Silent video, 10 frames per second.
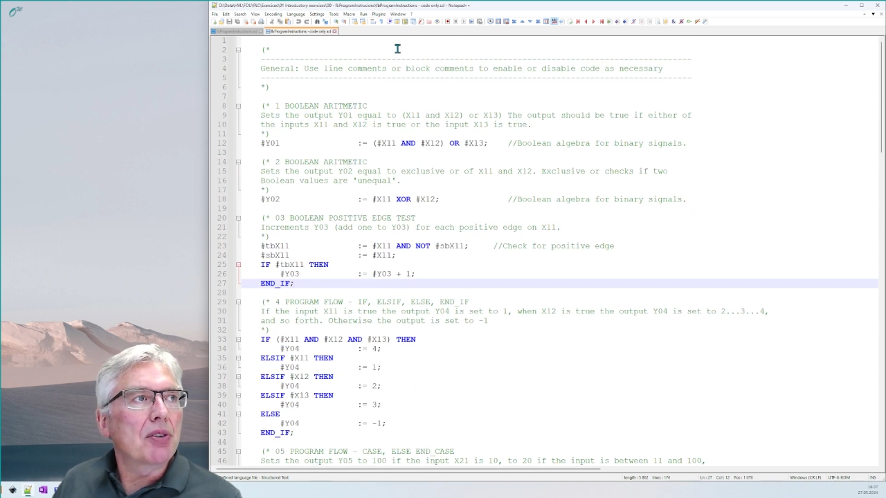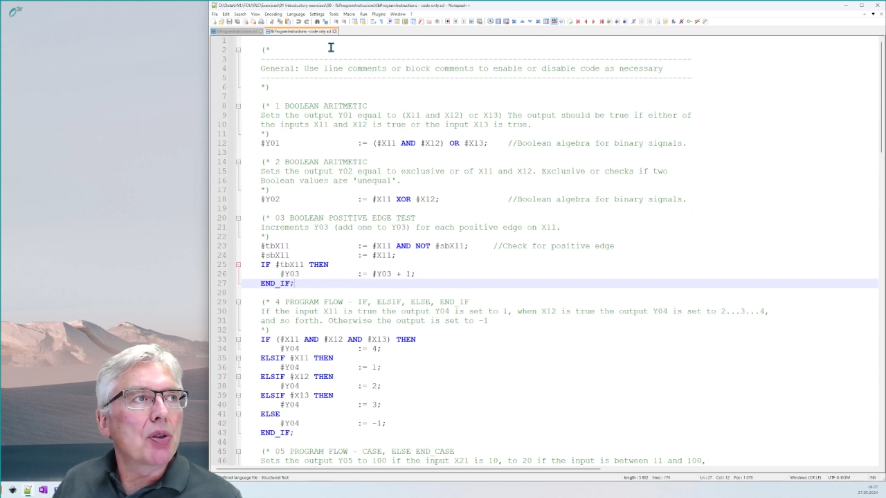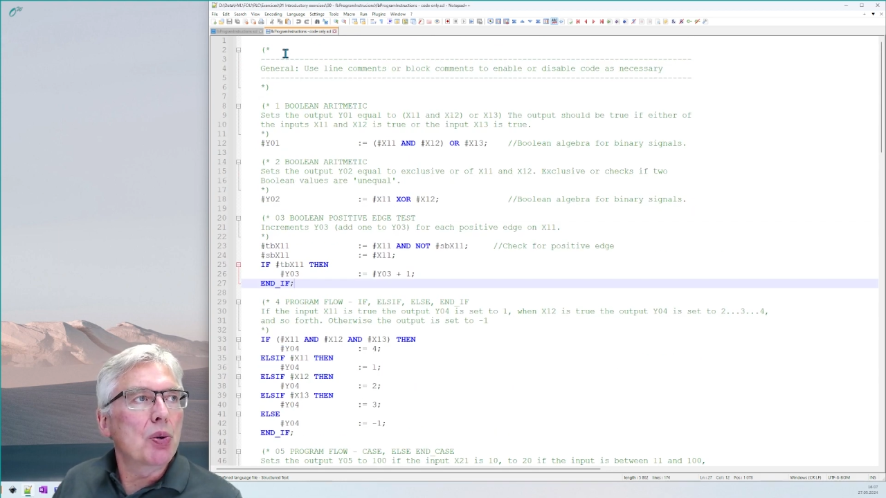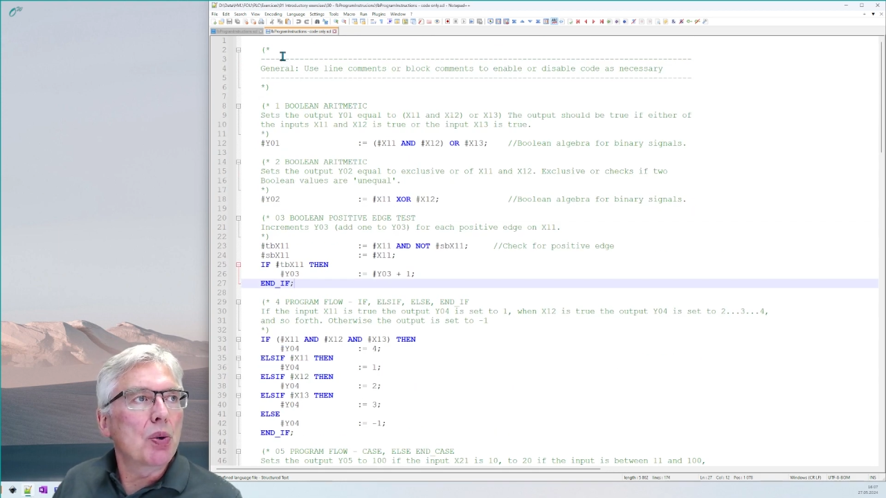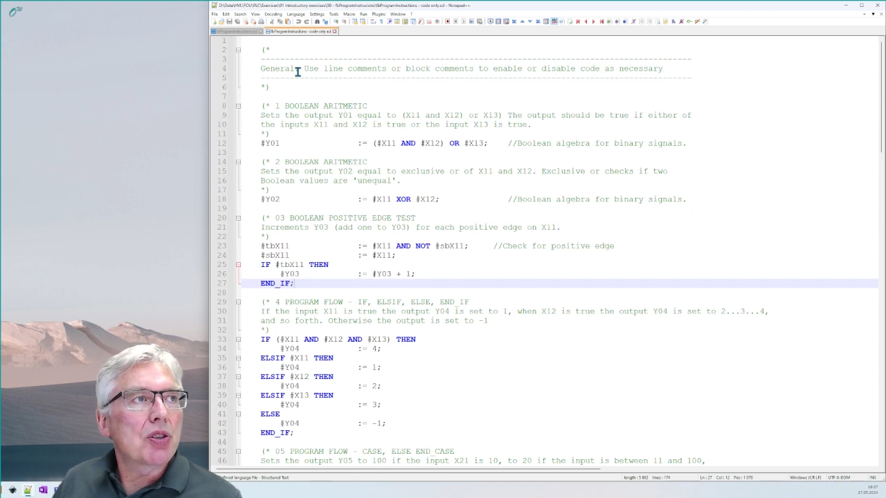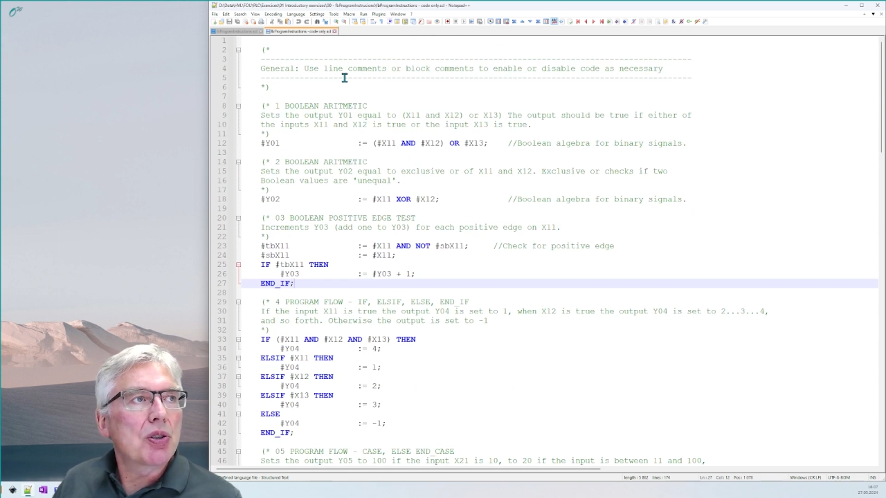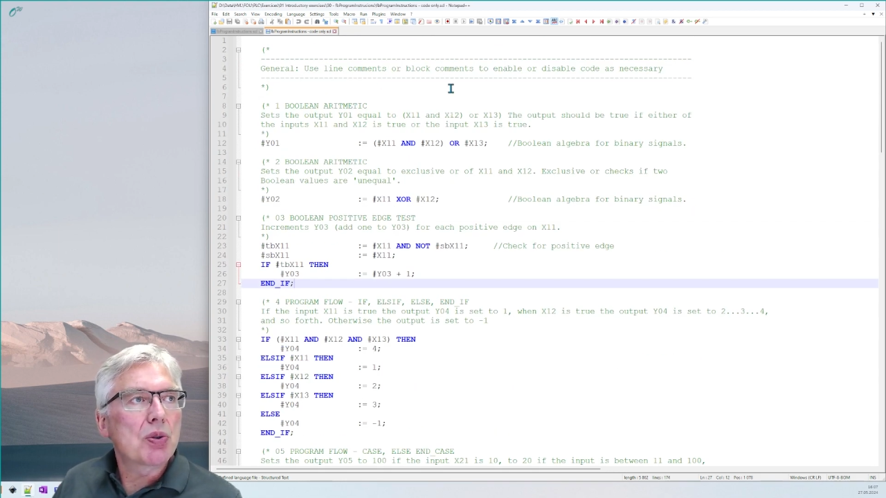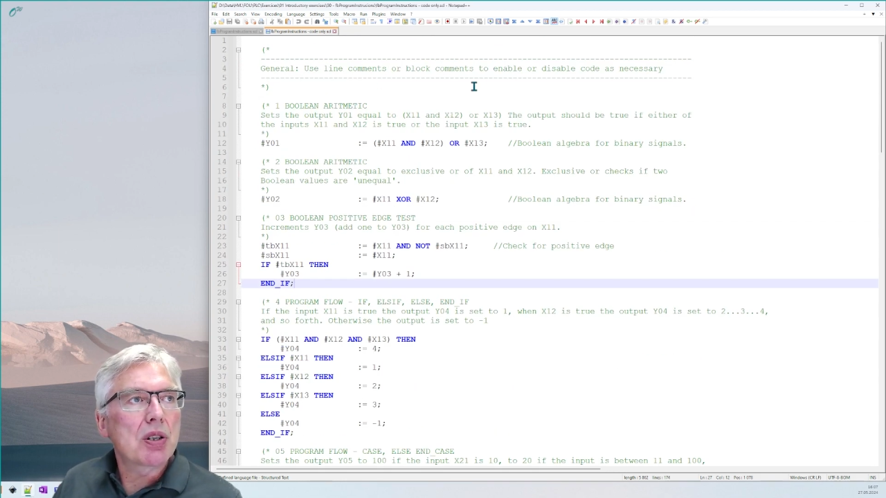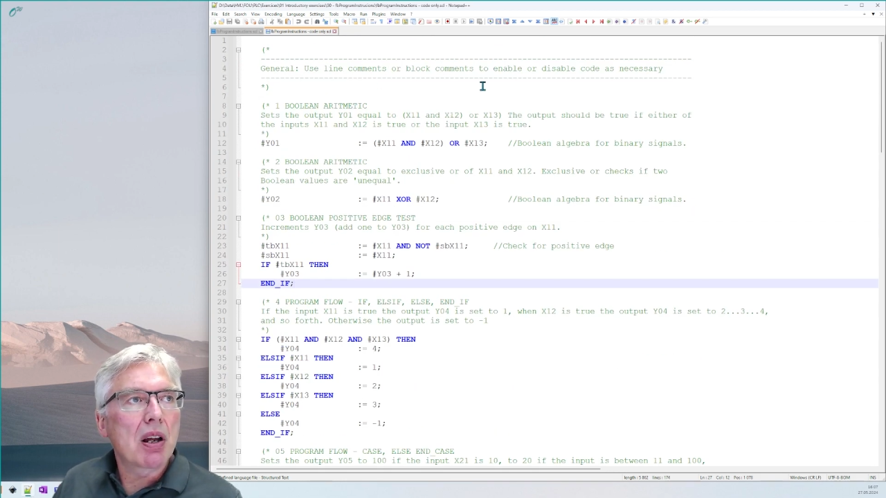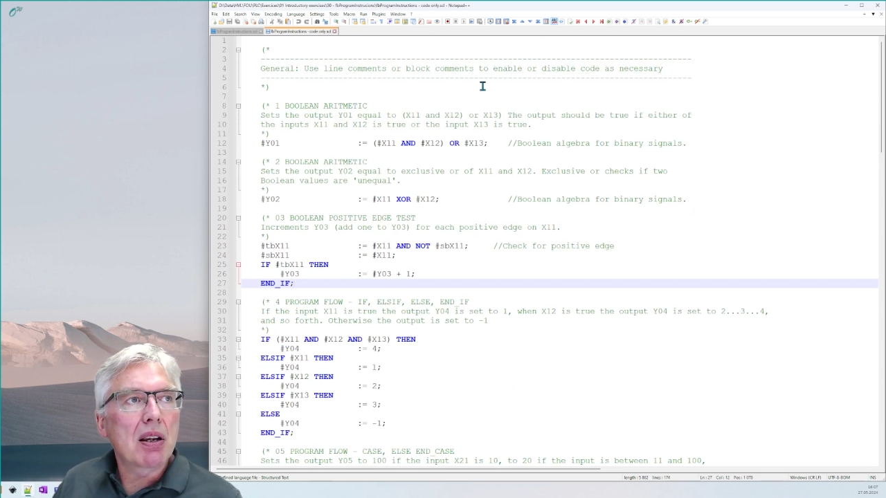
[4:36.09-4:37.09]
too is
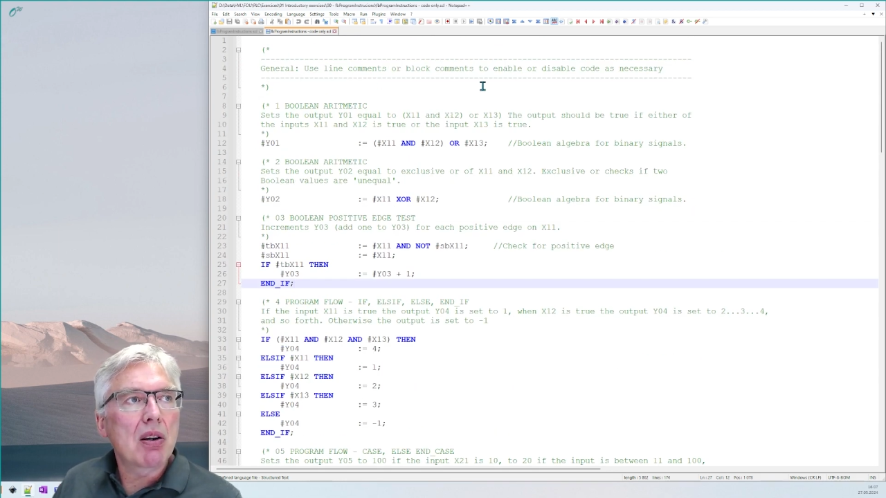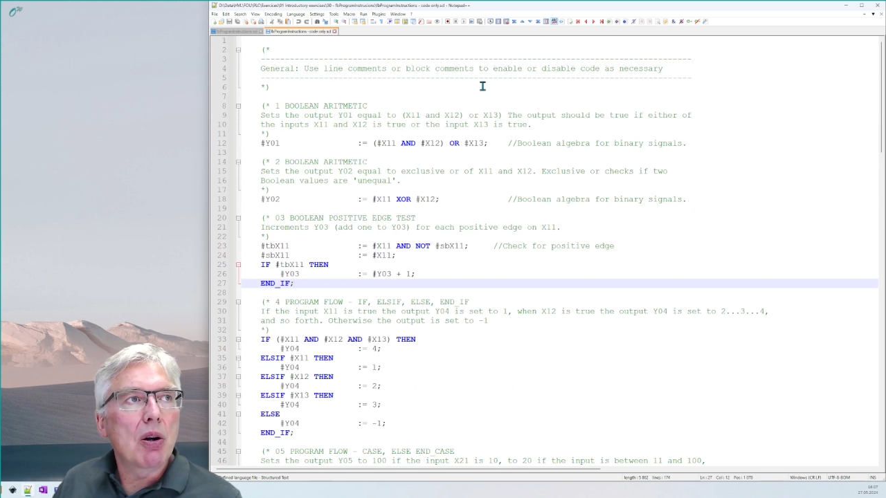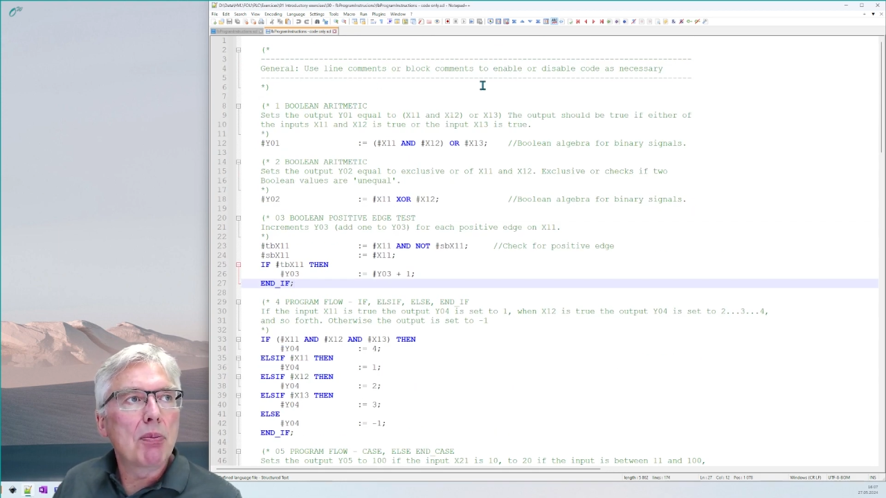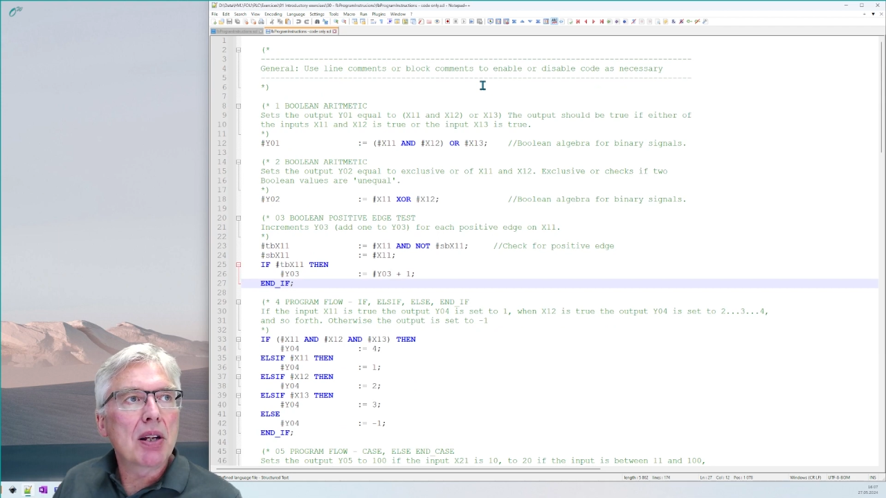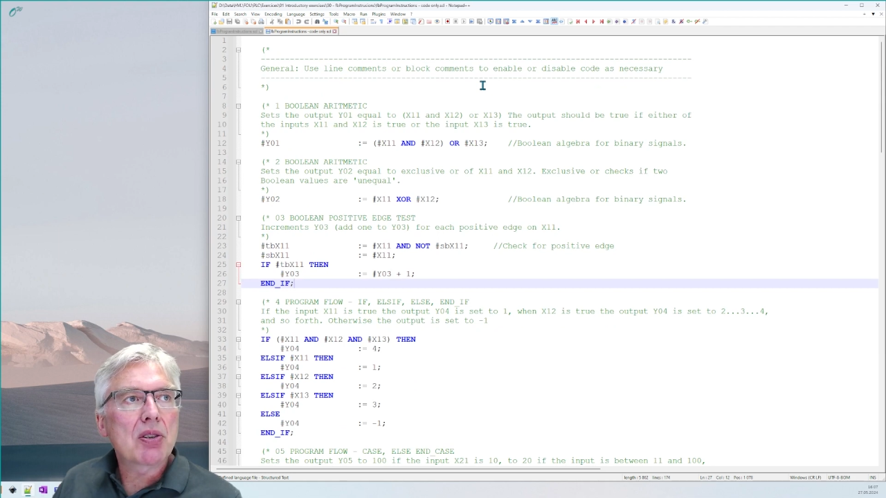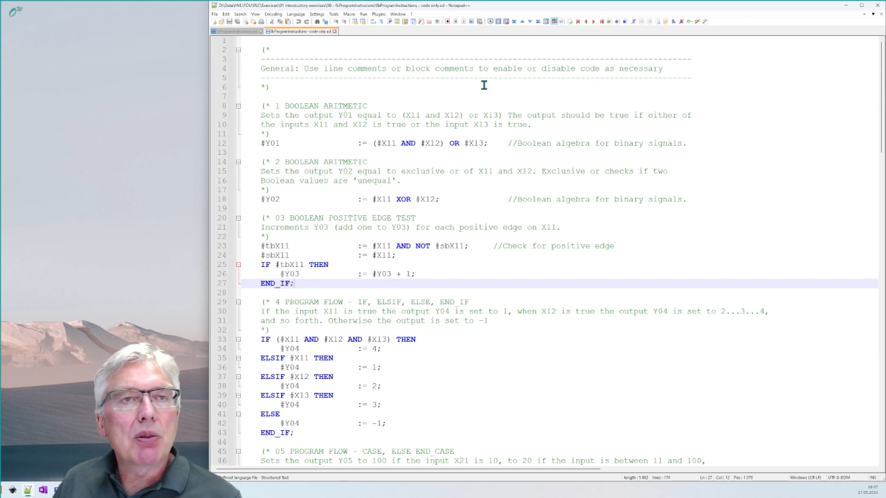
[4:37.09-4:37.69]
use line comments